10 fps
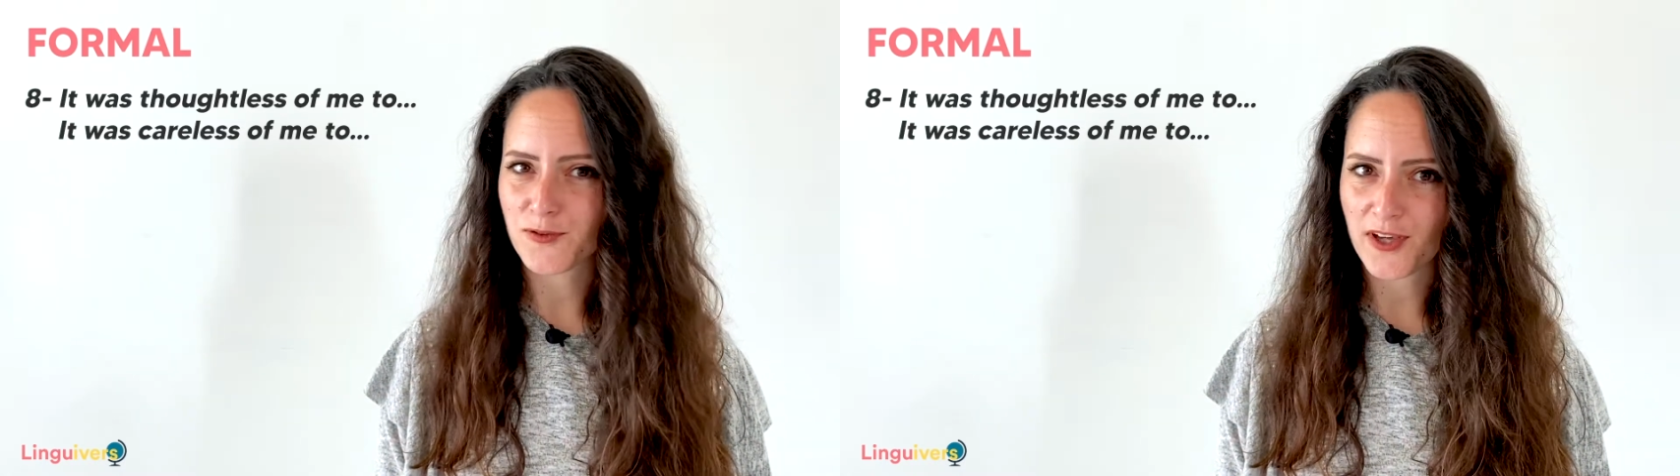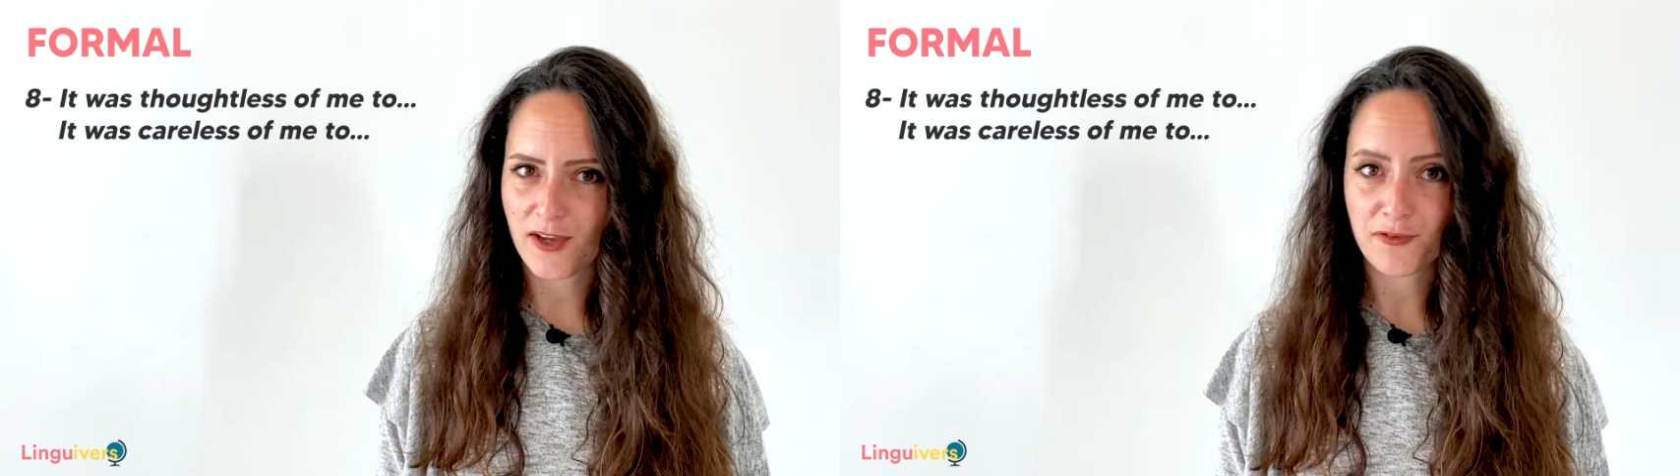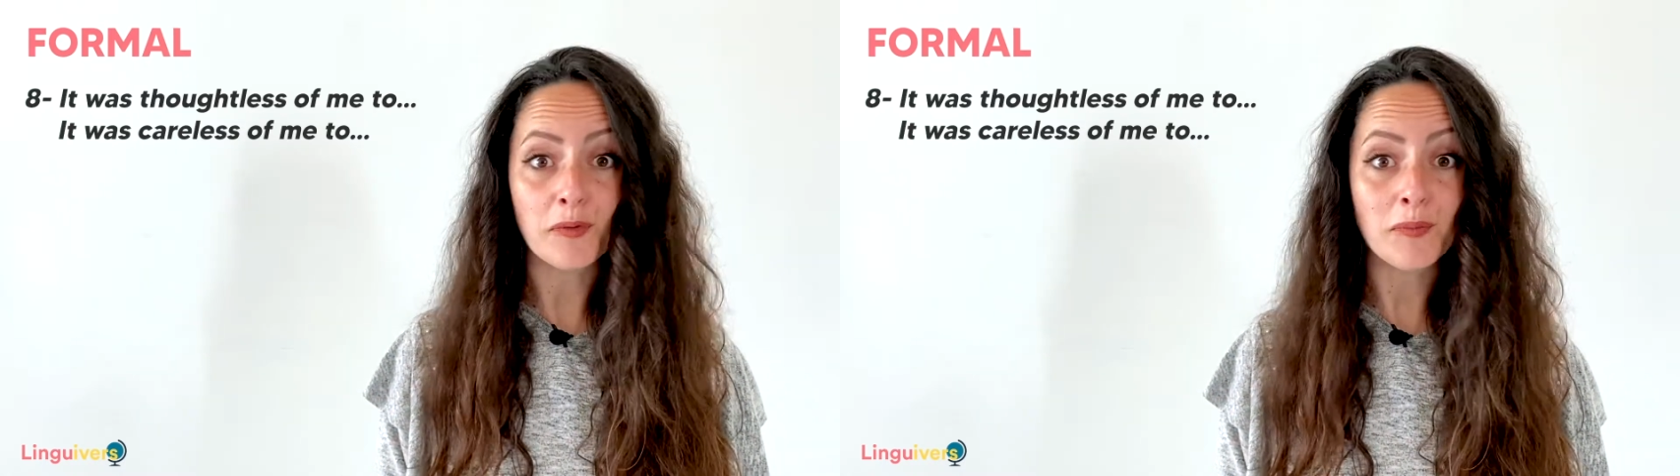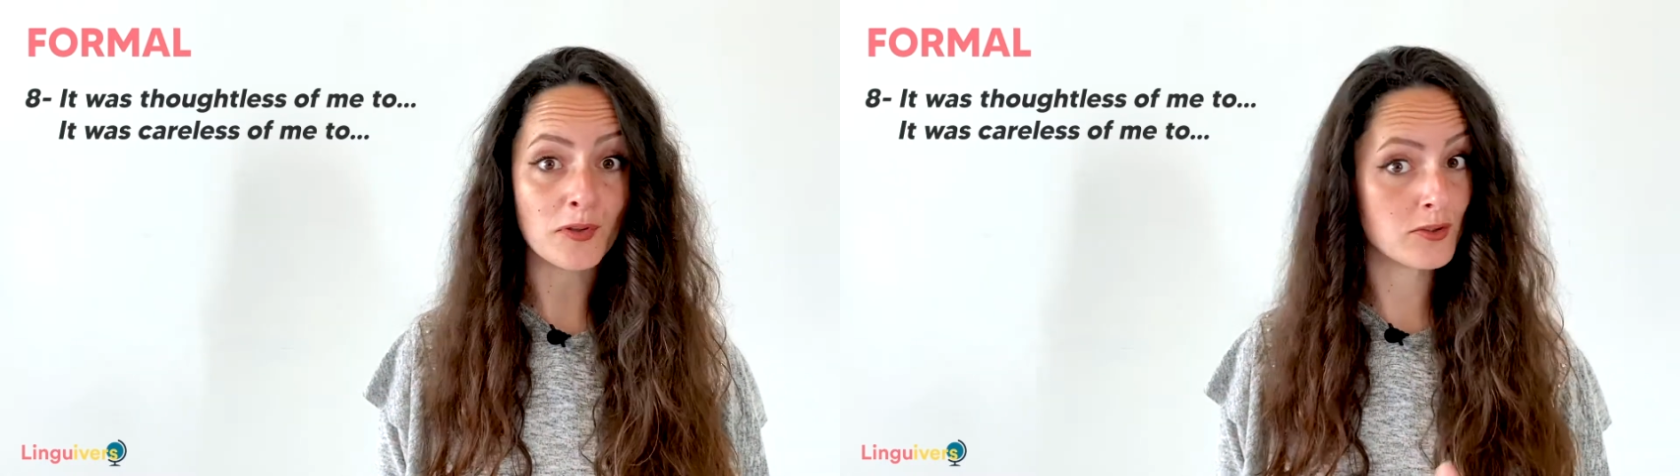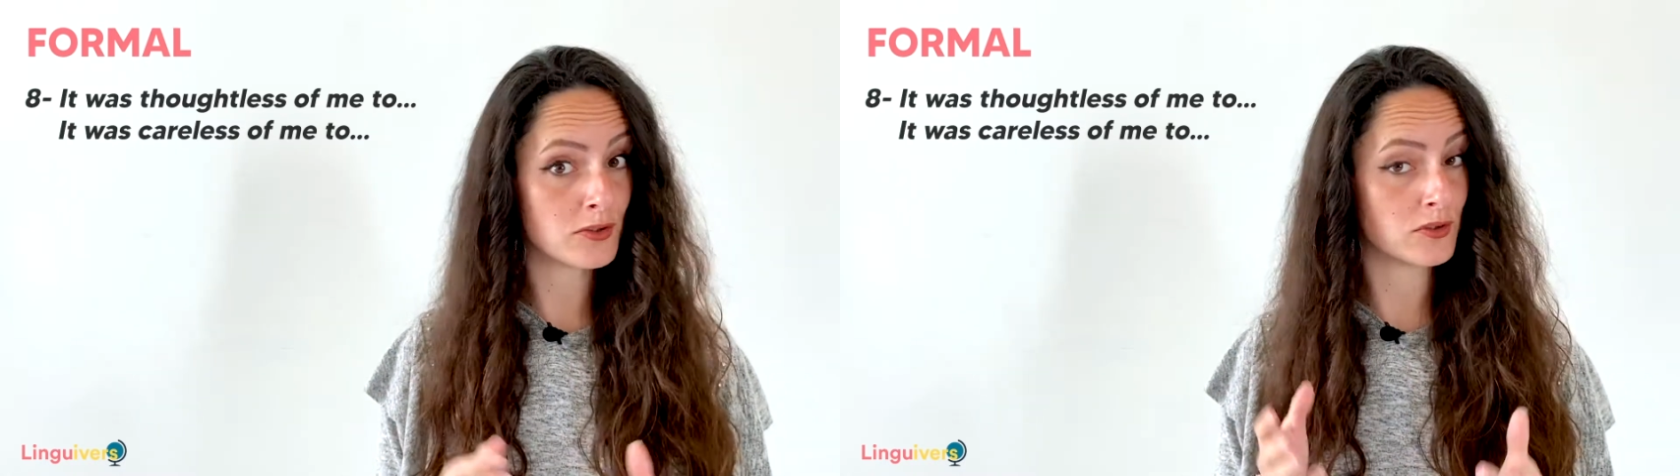fair from
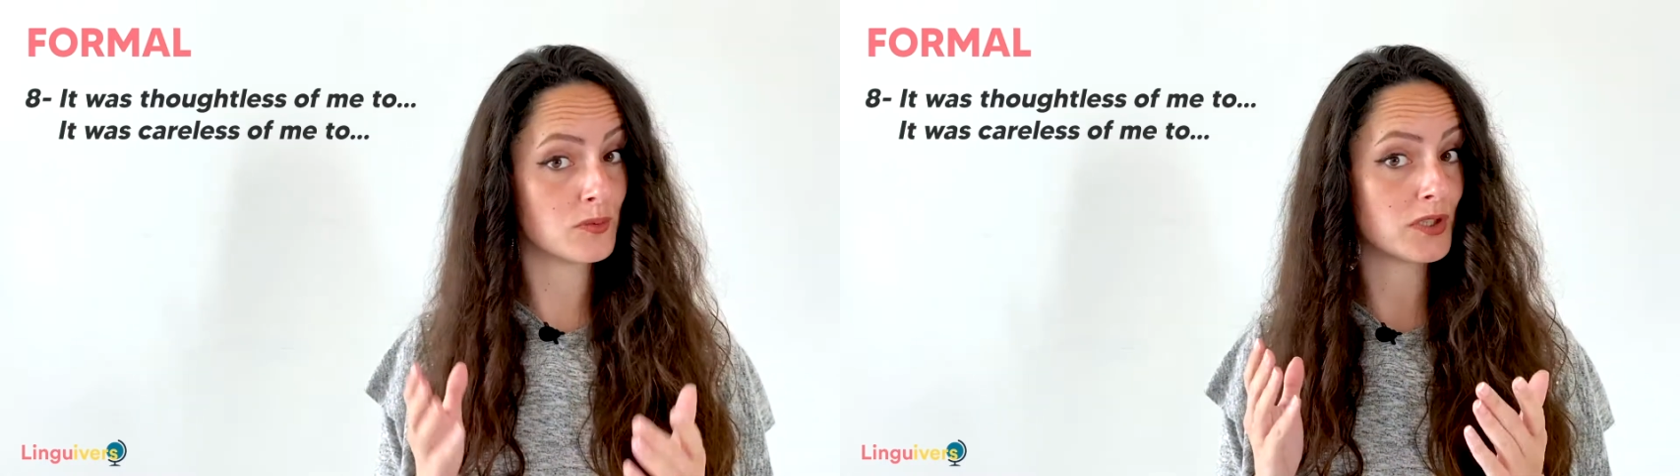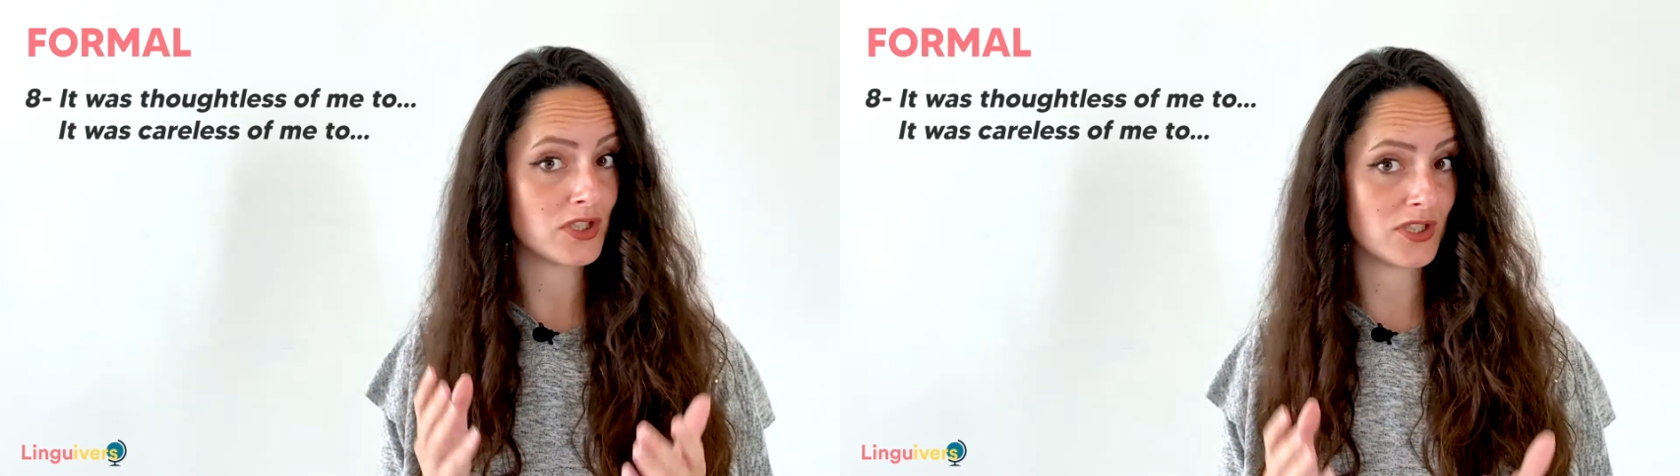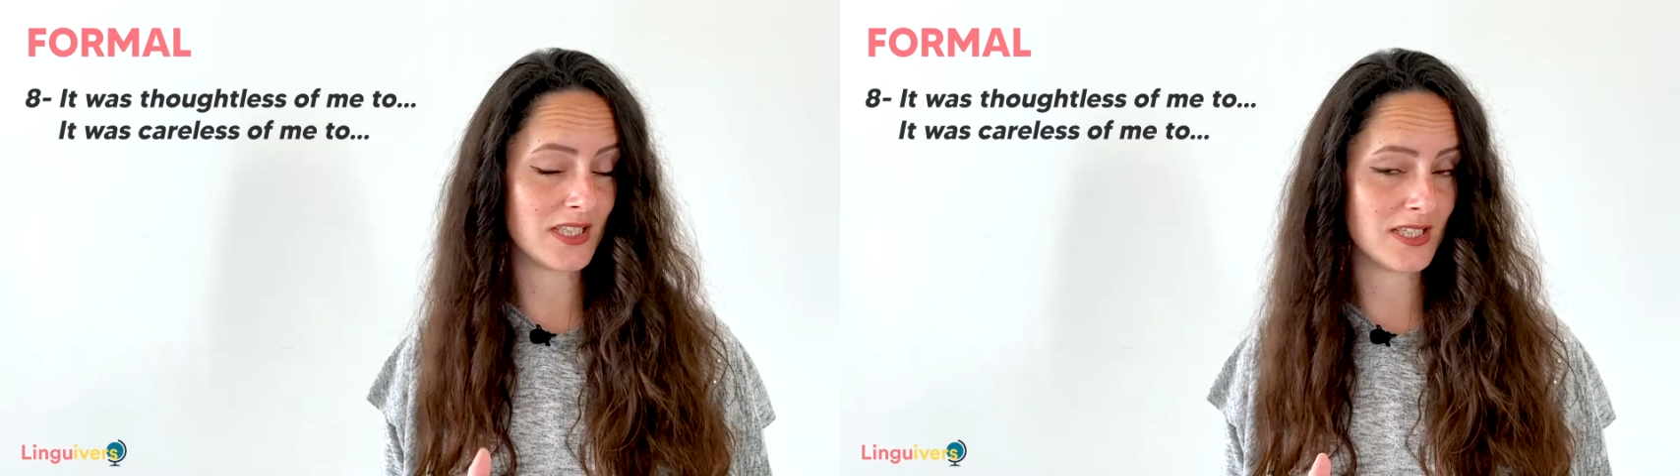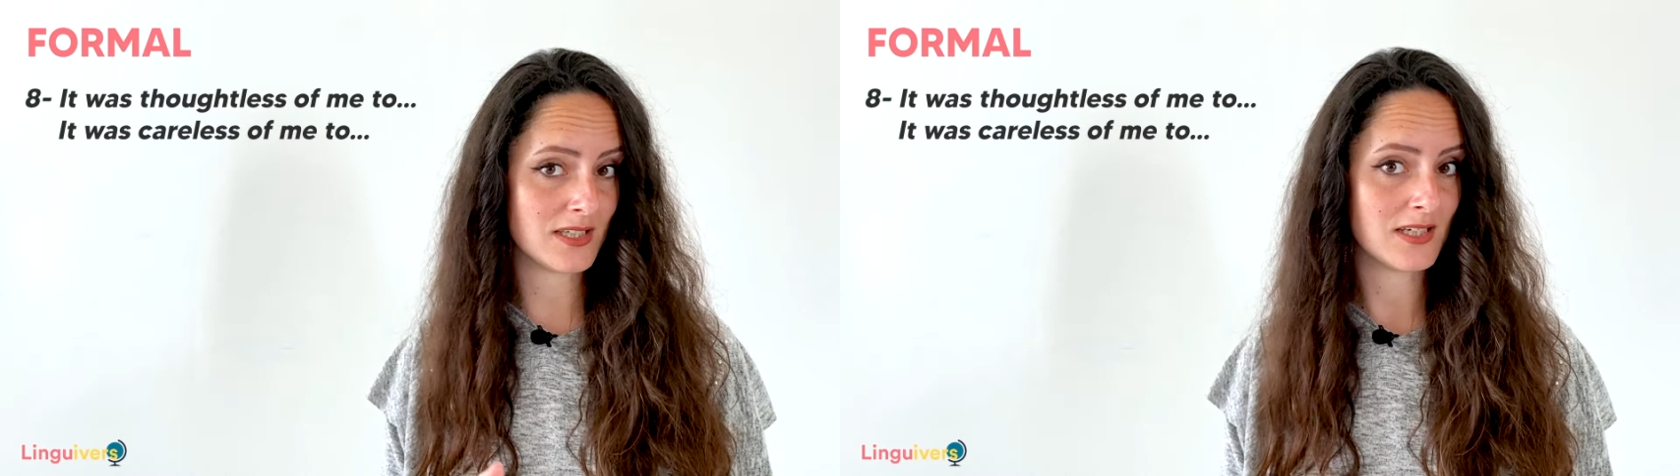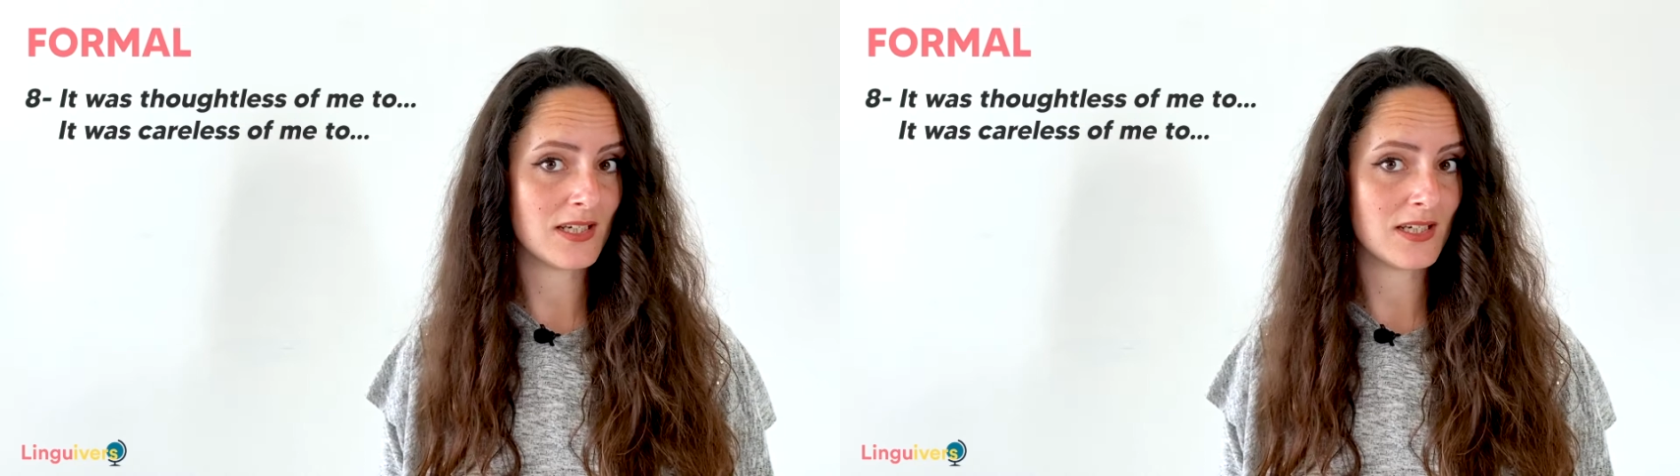you to do what you did.